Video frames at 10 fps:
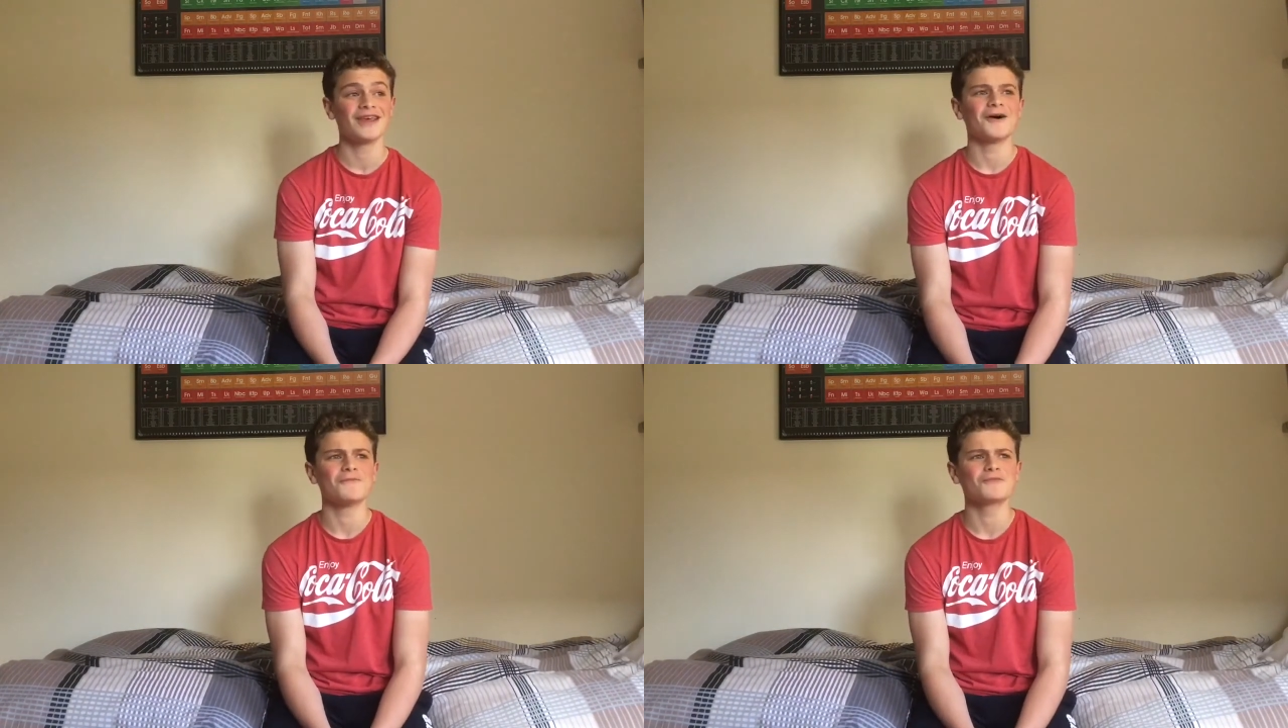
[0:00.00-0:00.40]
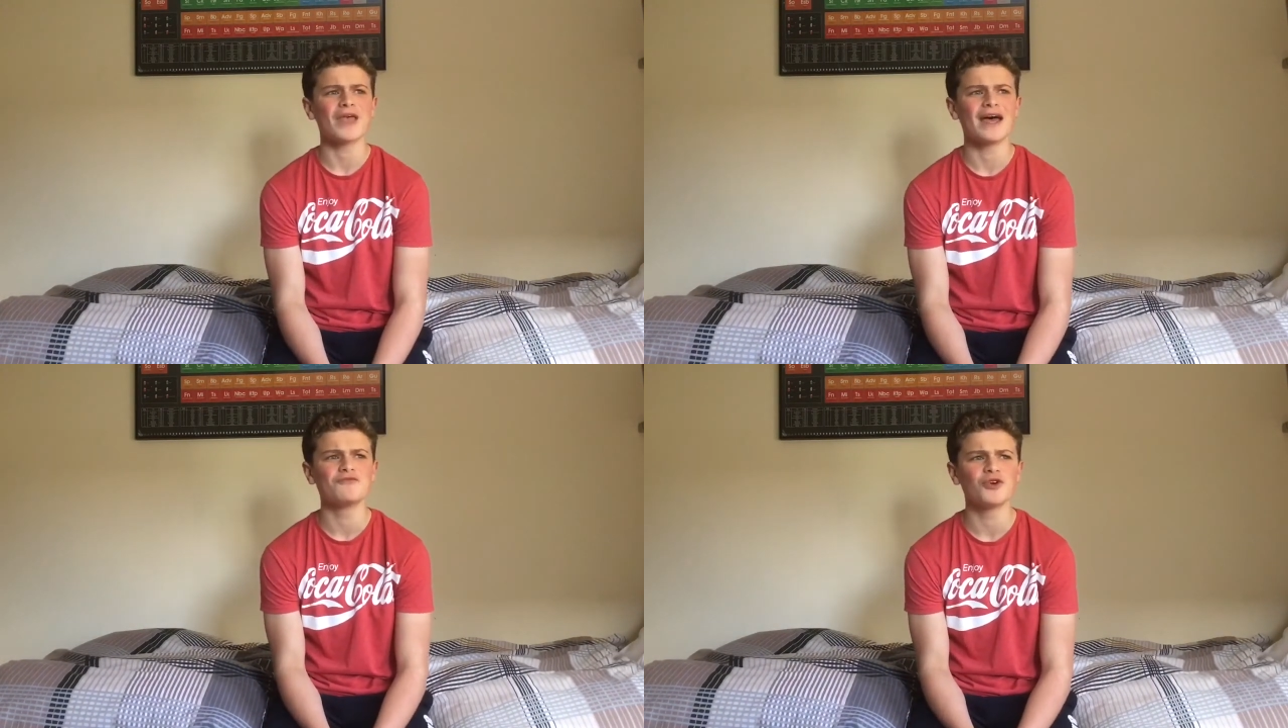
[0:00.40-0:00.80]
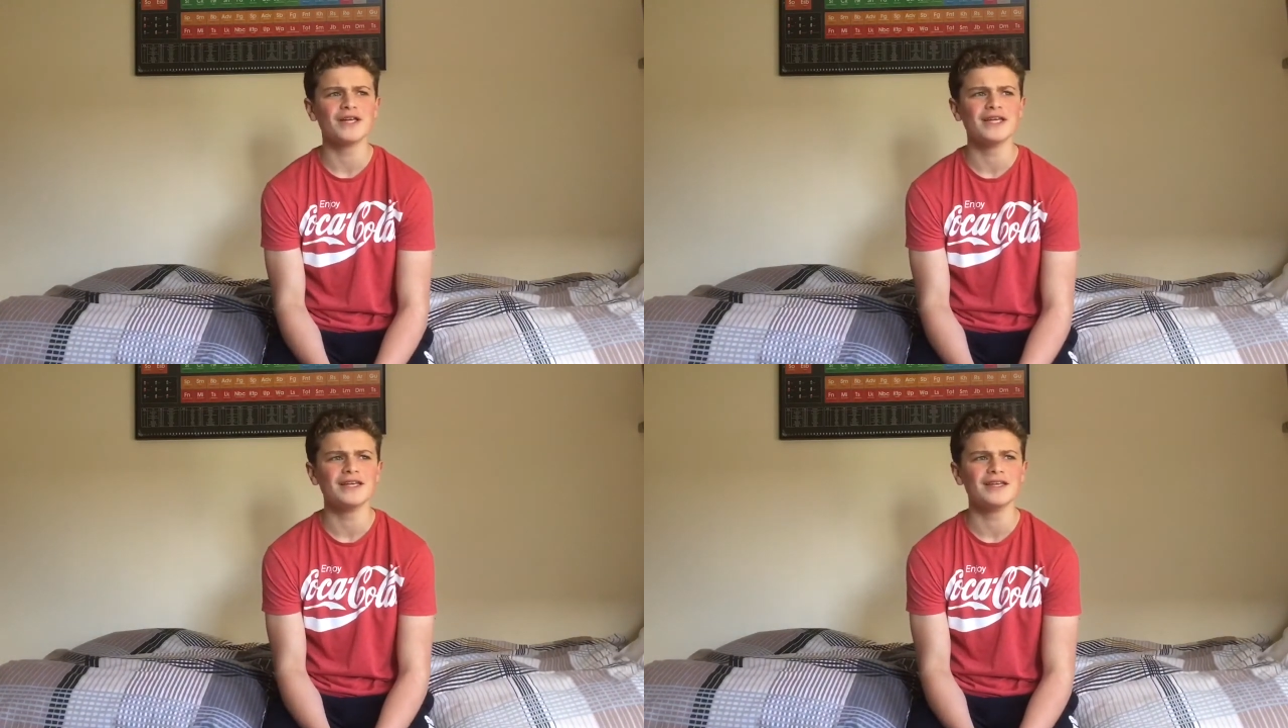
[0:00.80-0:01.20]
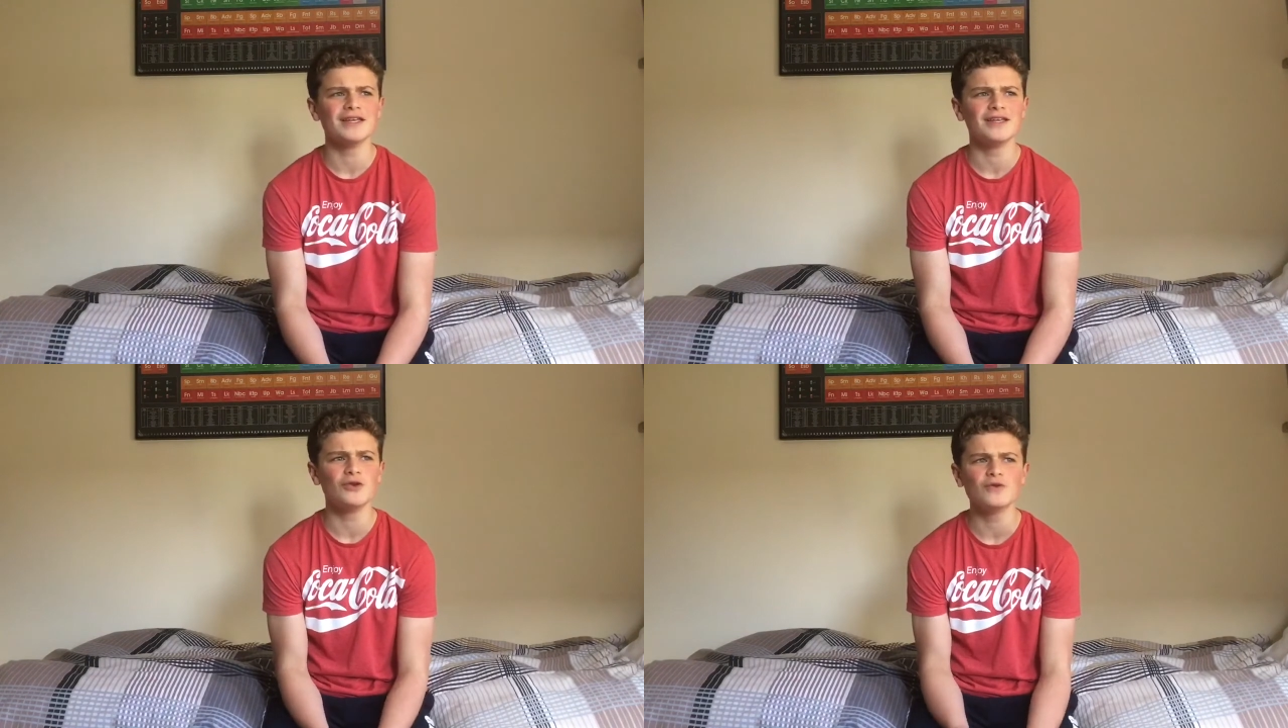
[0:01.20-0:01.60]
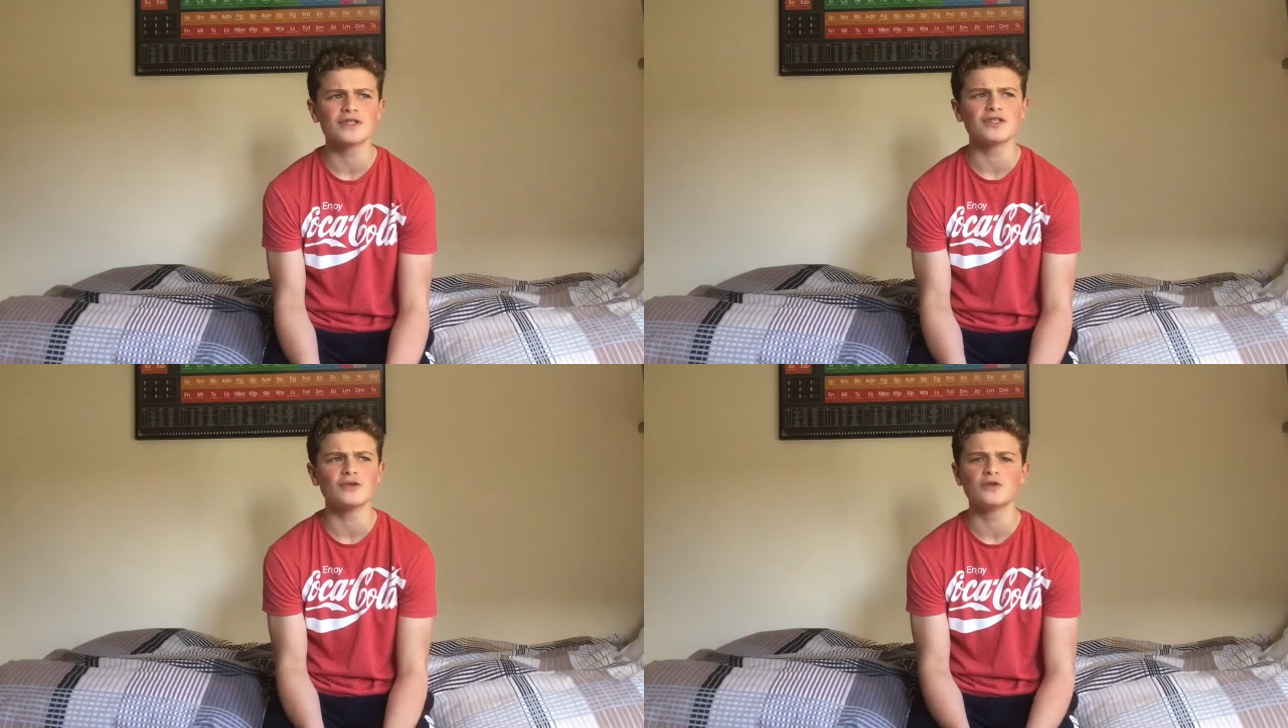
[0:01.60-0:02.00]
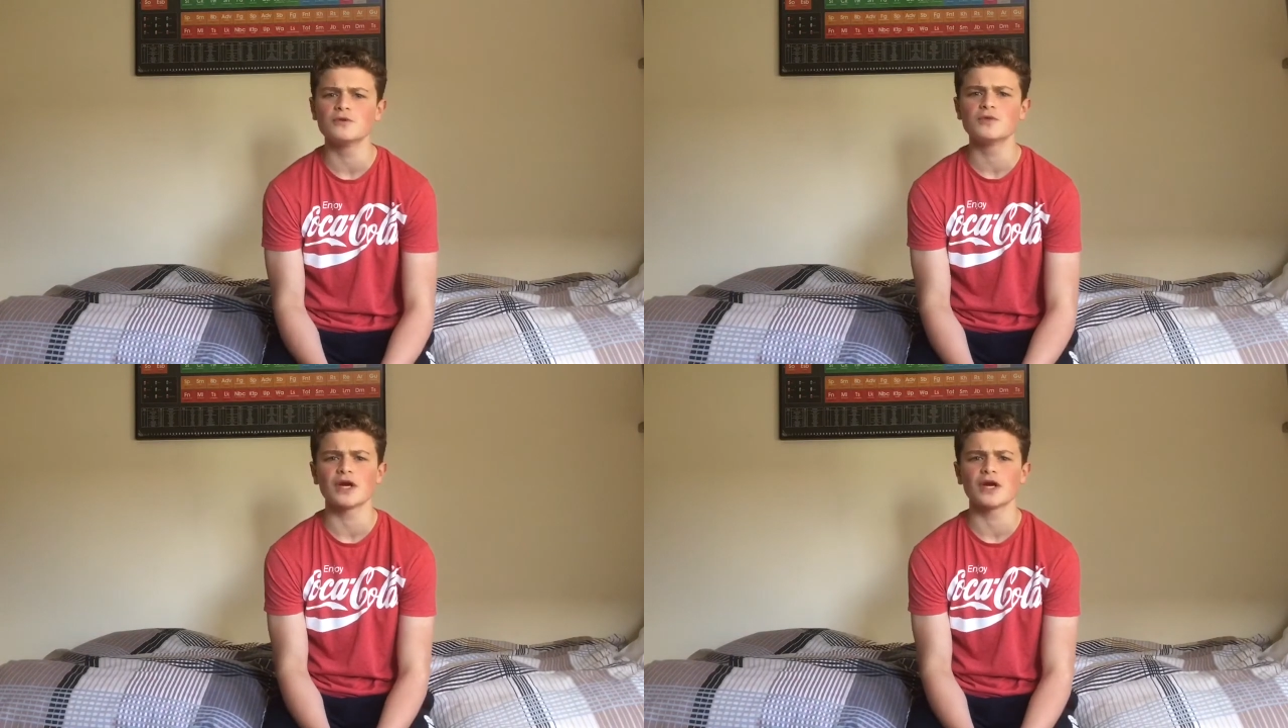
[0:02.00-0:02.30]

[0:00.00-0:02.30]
and really use this YouTube